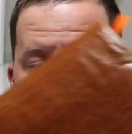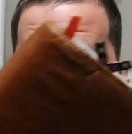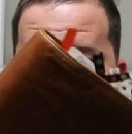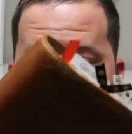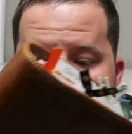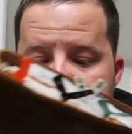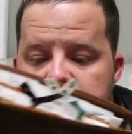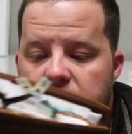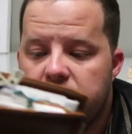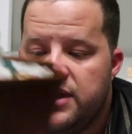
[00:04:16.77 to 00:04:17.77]
It can still
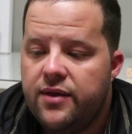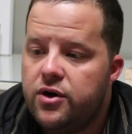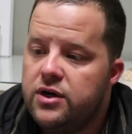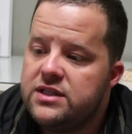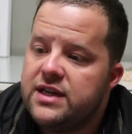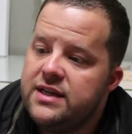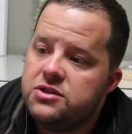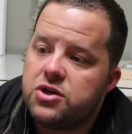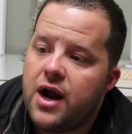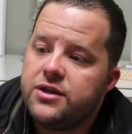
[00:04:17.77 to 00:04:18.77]
smell the leather. It's
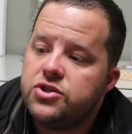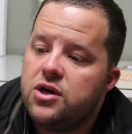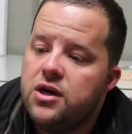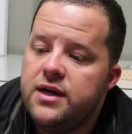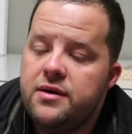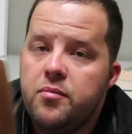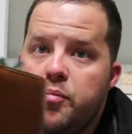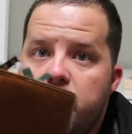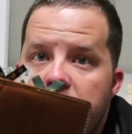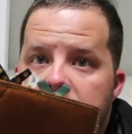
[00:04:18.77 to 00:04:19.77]
getting scratched on it,
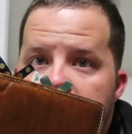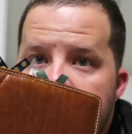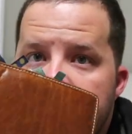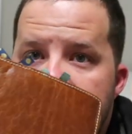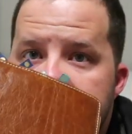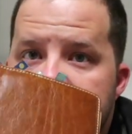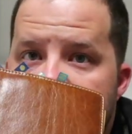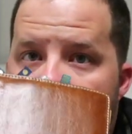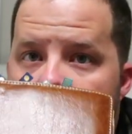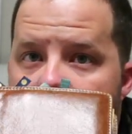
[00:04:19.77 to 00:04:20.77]
but it gives it
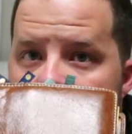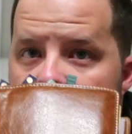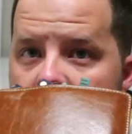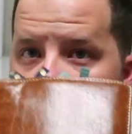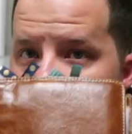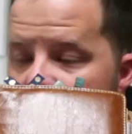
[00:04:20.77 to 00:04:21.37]
character.